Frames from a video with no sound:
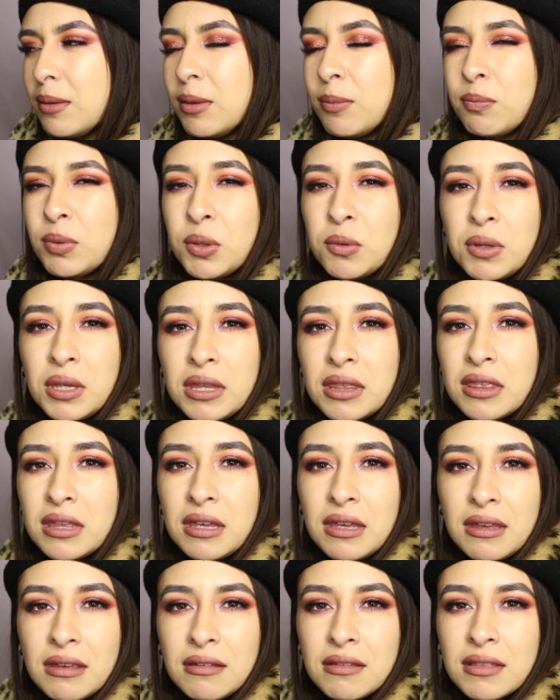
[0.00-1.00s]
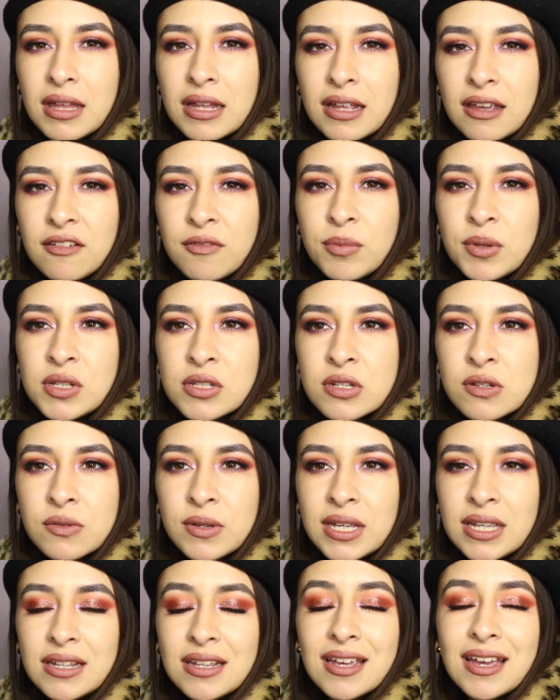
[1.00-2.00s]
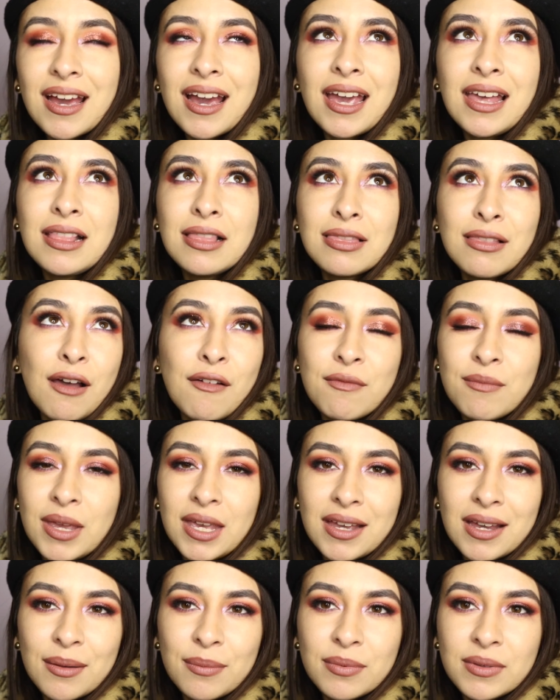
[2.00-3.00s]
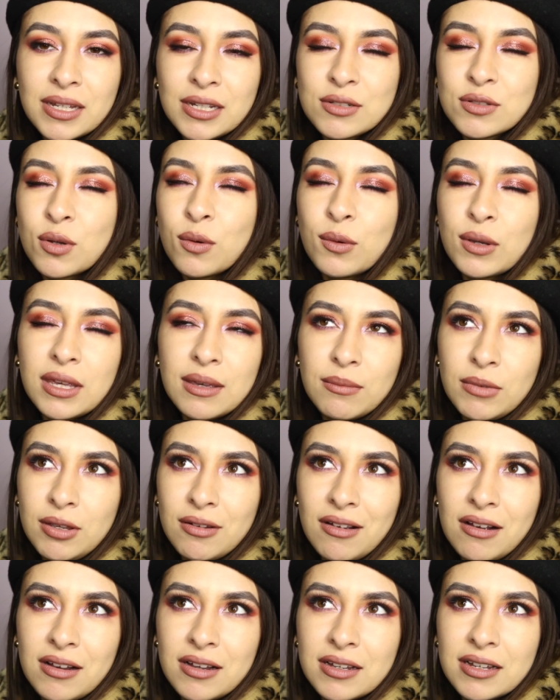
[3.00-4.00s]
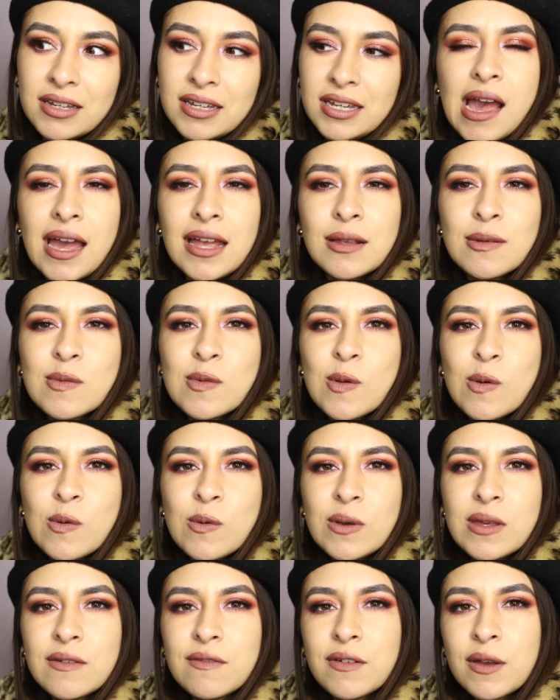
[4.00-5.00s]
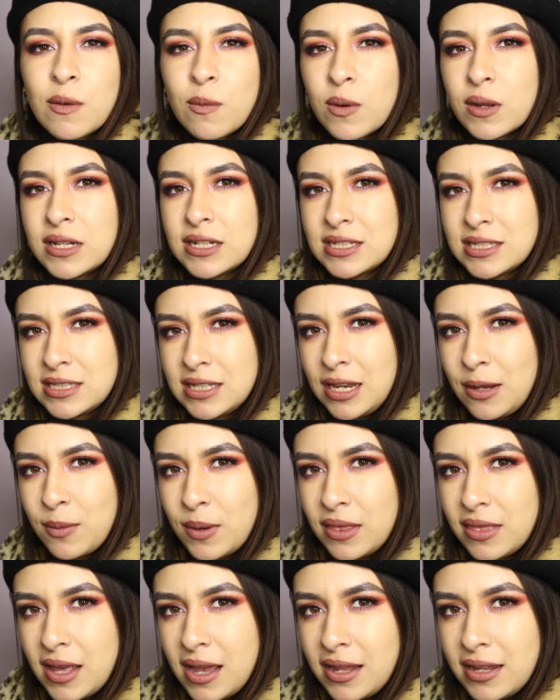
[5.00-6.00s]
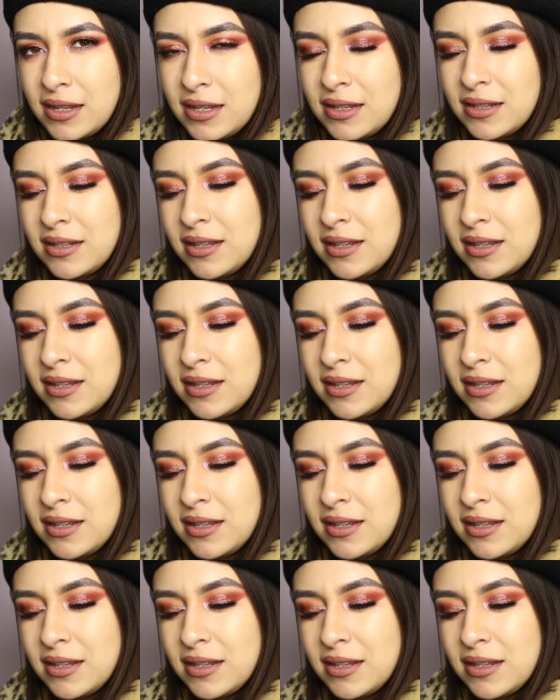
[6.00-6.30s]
the beauty thing that I've been doing. I love makeup, like, don't get me wrong. I don't know if I want to stay with that.